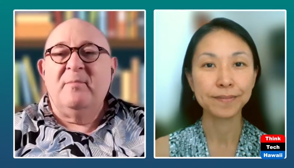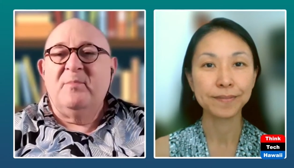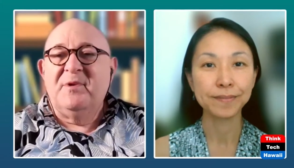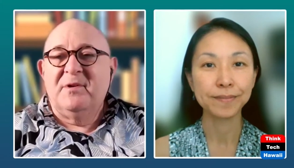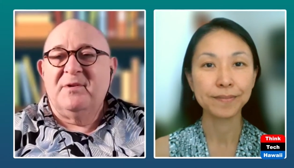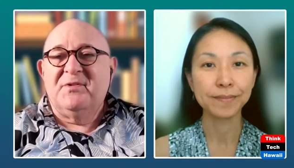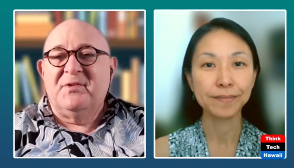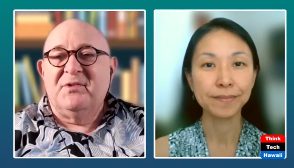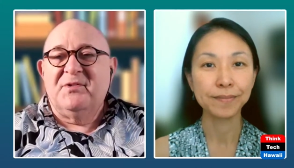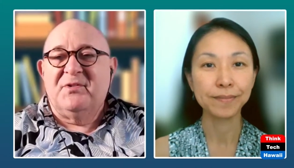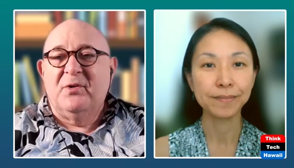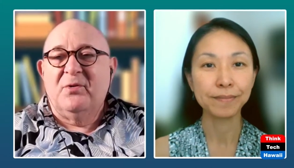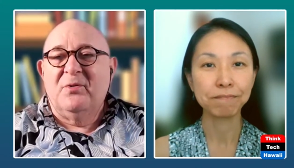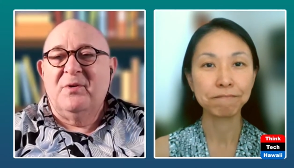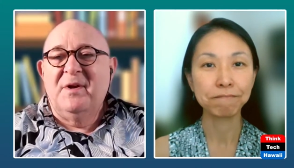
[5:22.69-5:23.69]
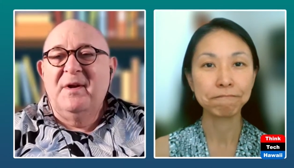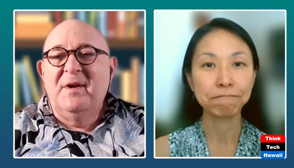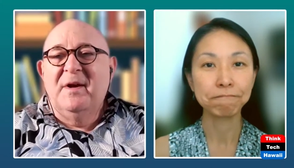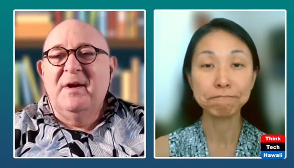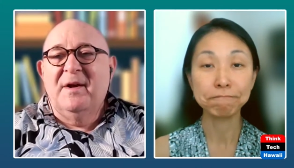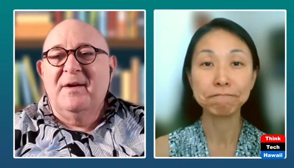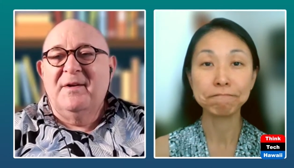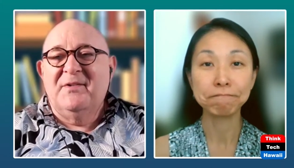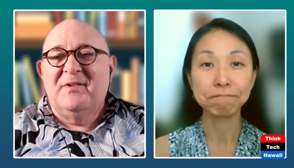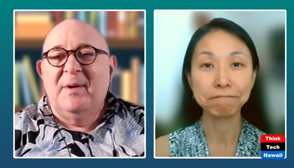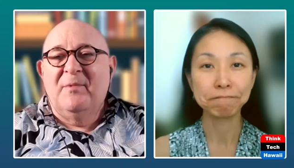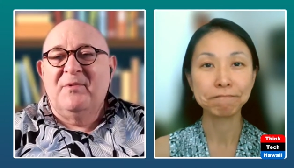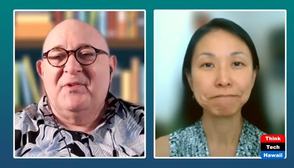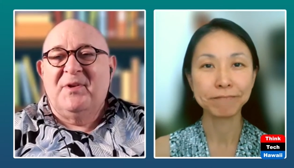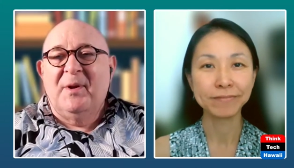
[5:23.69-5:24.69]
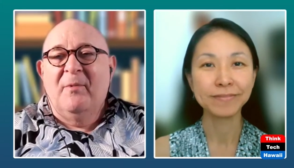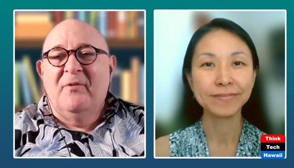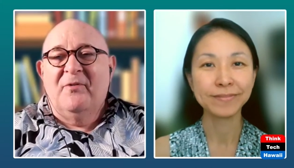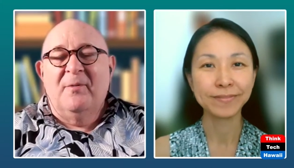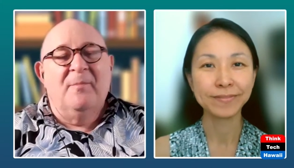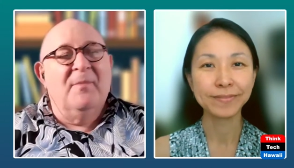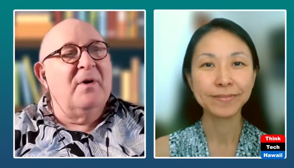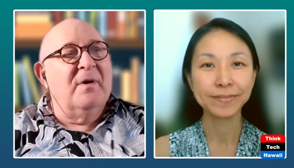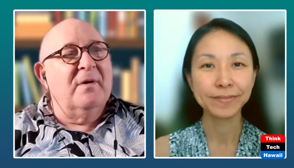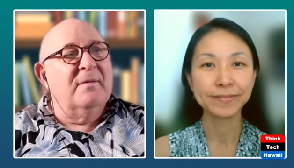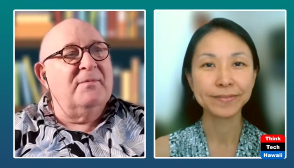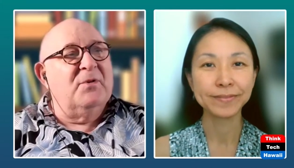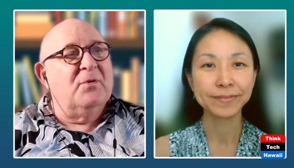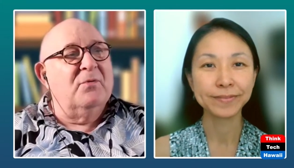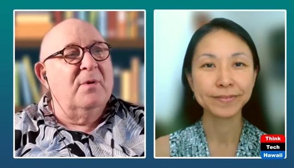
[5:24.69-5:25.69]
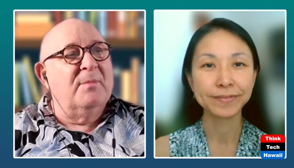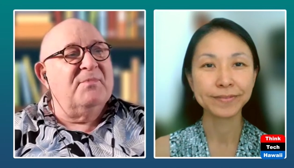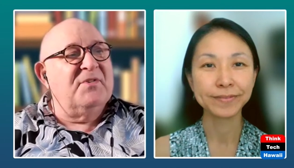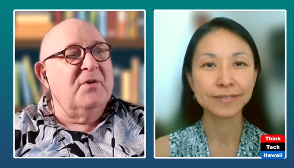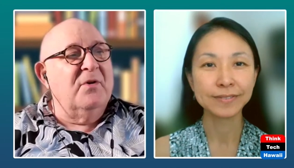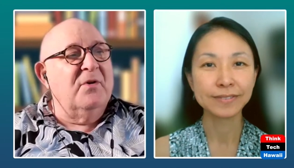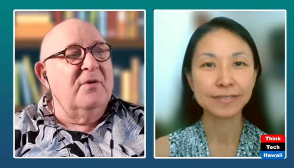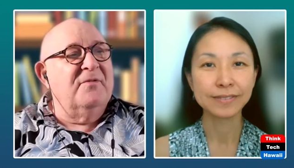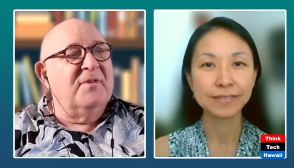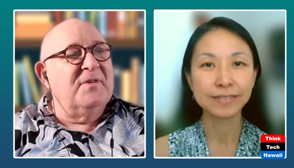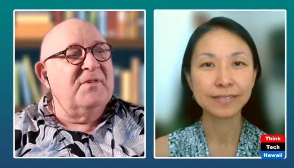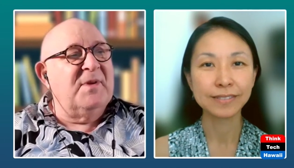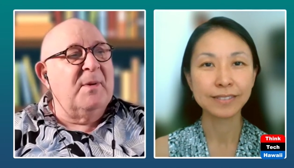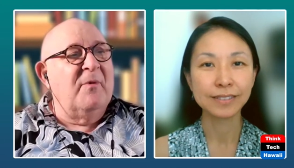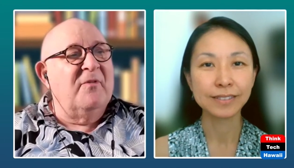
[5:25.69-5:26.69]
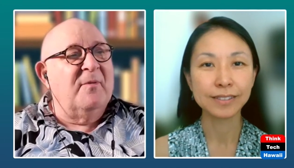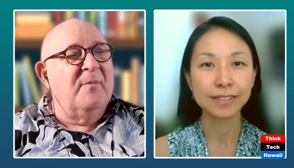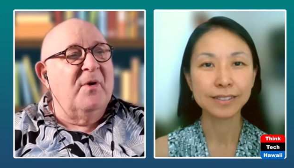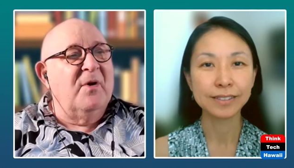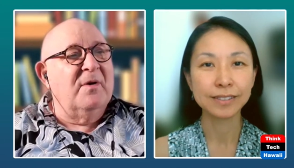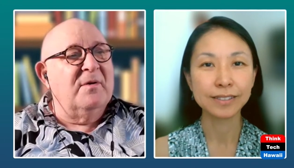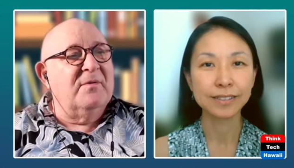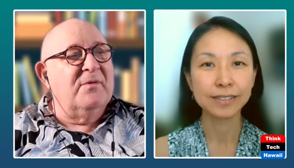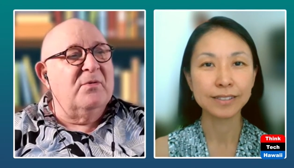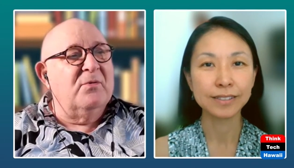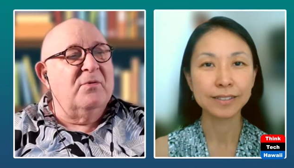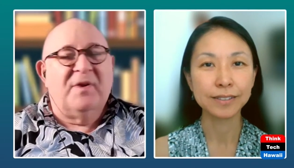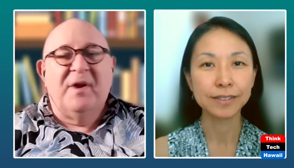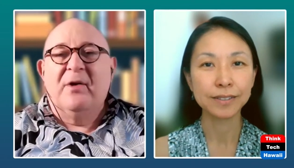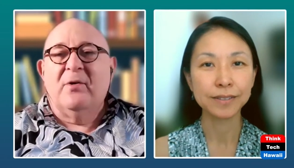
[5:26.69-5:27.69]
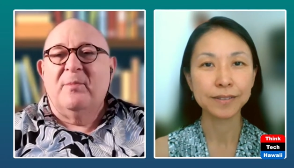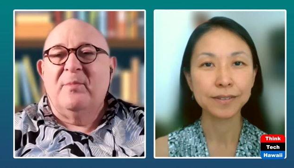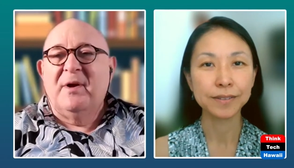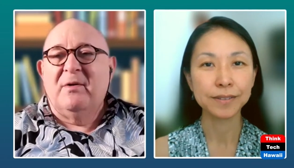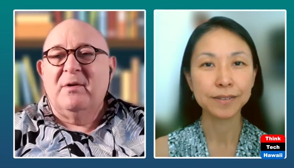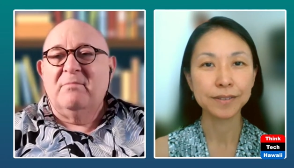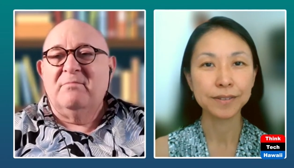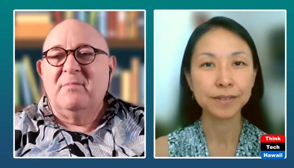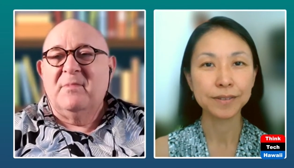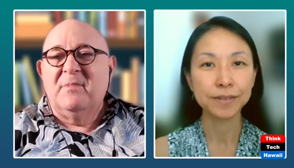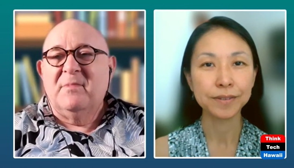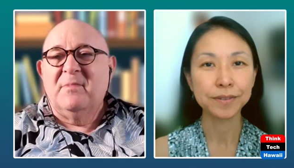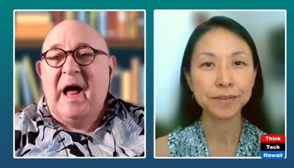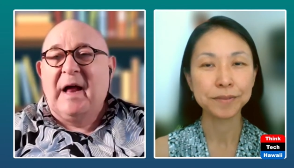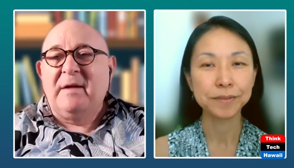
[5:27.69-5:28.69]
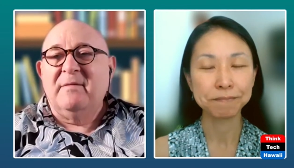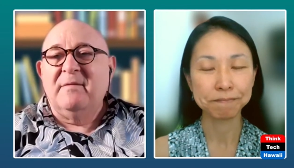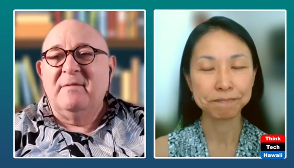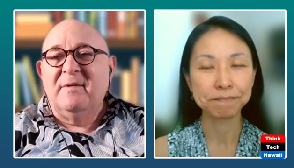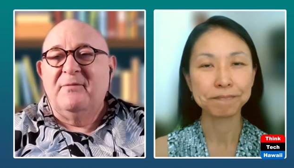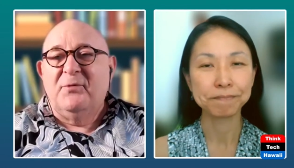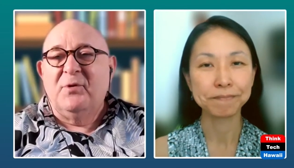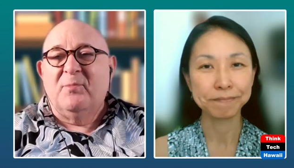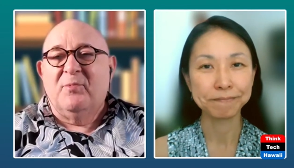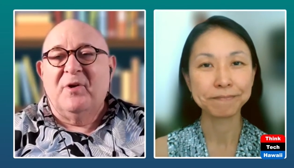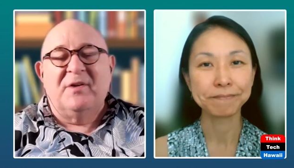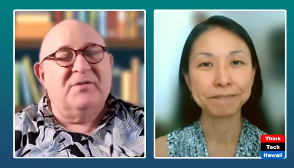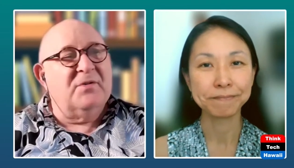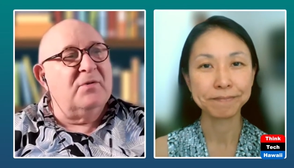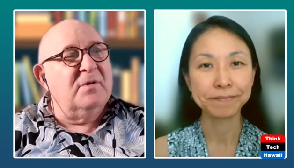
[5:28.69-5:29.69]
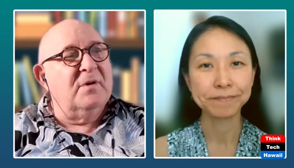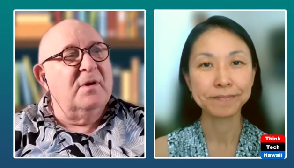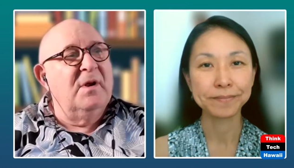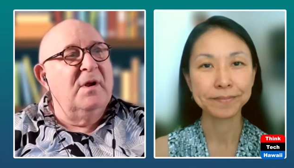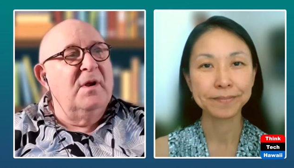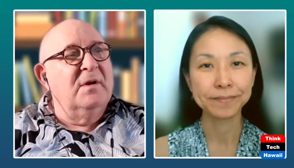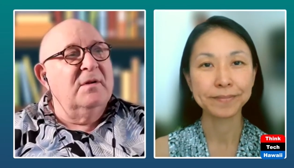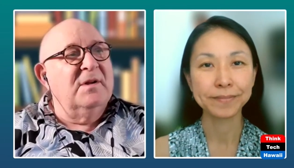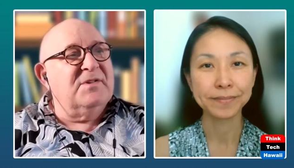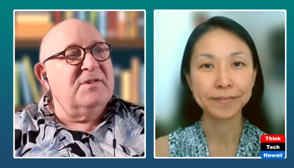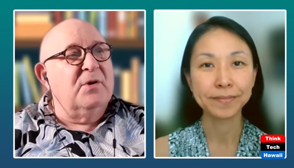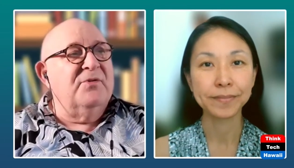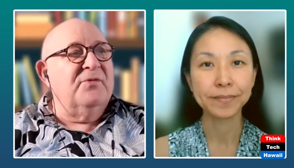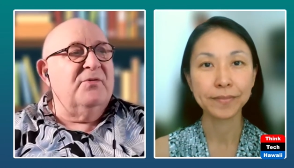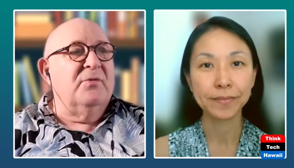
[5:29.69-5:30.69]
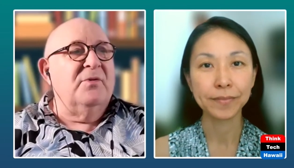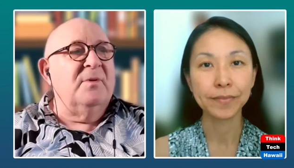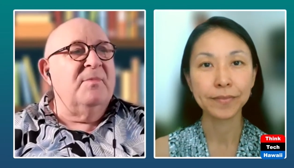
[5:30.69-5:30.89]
Speaker 1: bills or so. Some of them are to observe, and some of them are to care about a lot to the prosecutor. Let's go through